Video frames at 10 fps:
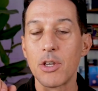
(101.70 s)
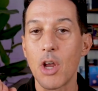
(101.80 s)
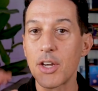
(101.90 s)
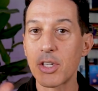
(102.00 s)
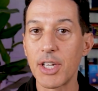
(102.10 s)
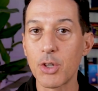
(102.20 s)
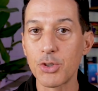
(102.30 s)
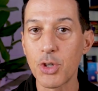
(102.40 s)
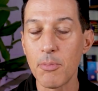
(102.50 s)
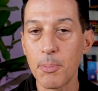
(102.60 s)
not clinical
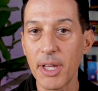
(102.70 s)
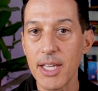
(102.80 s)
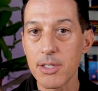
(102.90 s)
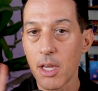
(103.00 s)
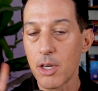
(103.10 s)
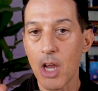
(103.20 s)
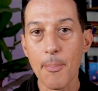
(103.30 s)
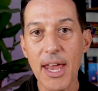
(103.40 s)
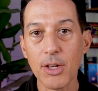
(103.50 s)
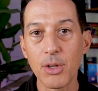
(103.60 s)
treatment plans, not
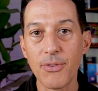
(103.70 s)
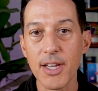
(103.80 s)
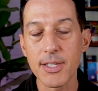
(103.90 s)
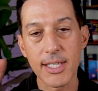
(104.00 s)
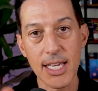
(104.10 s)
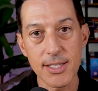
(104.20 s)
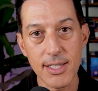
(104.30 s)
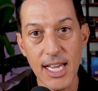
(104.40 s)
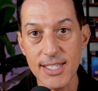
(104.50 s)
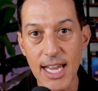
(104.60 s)
medical advice,
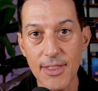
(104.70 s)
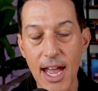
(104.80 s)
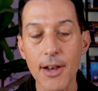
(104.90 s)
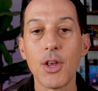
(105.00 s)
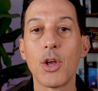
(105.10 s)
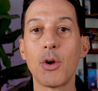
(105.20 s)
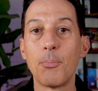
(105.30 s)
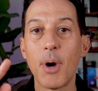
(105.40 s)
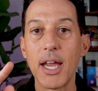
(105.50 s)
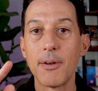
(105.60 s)
can't, can't say that,
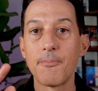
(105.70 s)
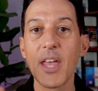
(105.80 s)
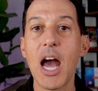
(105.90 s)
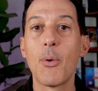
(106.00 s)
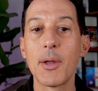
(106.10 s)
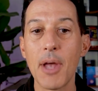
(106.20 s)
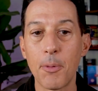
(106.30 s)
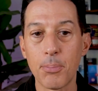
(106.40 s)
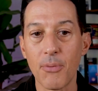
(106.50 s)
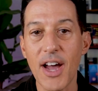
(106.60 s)
but how I
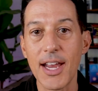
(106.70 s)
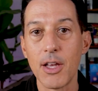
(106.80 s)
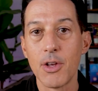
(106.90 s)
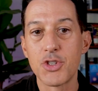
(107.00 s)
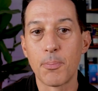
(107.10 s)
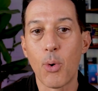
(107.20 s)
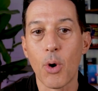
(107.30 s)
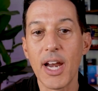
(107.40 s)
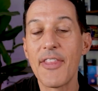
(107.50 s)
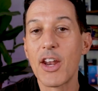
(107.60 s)
help provide
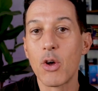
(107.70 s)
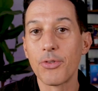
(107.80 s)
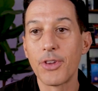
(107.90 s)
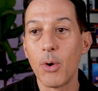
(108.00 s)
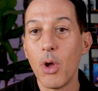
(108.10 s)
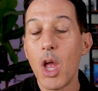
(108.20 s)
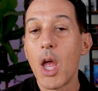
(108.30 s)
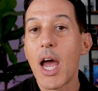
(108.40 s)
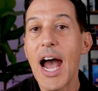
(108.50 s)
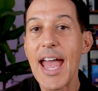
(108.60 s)
support. And then also,
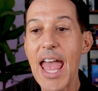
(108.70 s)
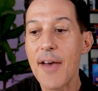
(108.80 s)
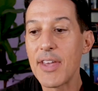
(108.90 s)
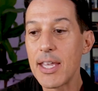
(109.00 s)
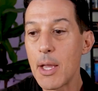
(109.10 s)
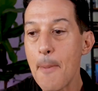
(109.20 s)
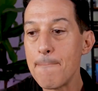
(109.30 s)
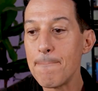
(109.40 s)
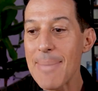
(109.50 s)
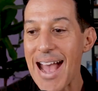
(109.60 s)
I have a
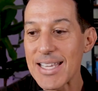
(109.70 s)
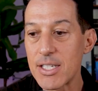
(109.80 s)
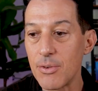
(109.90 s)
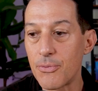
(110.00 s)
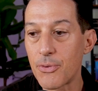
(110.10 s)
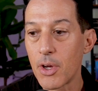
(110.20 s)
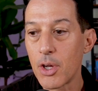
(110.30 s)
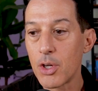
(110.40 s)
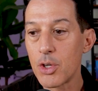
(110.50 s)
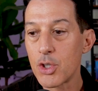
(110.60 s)
massive
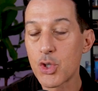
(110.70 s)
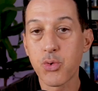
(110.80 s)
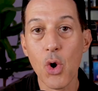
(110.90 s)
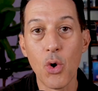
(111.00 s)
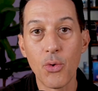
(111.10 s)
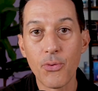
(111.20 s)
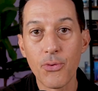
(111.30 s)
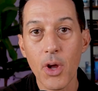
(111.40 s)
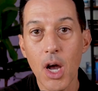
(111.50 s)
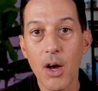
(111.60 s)

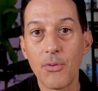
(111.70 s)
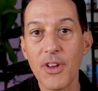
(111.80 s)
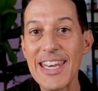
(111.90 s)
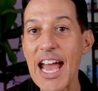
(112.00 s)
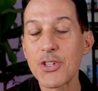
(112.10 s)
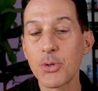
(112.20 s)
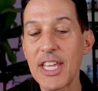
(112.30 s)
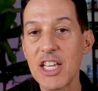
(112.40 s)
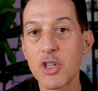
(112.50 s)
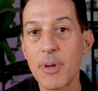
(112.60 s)
trove of natural
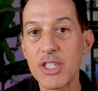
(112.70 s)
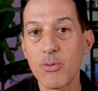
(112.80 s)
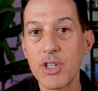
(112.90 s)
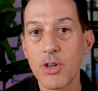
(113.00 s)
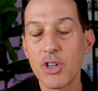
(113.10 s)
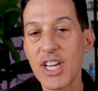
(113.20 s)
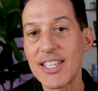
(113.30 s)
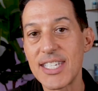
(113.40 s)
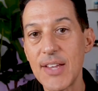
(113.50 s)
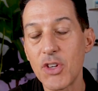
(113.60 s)
cancer-based research
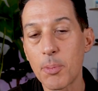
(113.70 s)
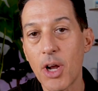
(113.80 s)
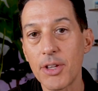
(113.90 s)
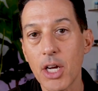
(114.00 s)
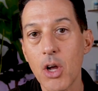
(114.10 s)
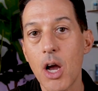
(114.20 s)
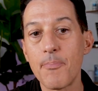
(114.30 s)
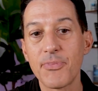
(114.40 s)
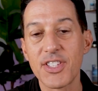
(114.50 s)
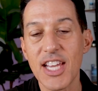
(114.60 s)
at stephen cabral dot
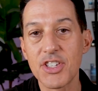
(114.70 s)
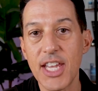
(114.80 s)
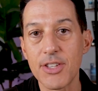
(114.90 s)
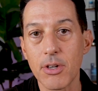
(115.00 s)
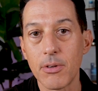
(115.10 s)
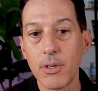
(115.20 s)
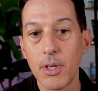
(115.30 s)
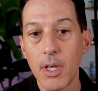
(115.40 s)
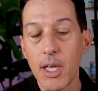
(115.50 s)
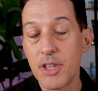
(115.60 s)
com slash cancer.
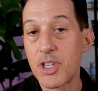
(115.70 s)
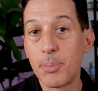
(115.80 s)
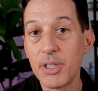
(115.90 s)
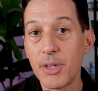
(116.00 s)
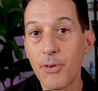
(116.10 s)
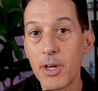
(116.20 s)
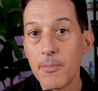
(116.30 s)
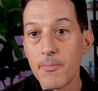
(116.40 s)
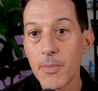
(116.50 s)
It's completely free.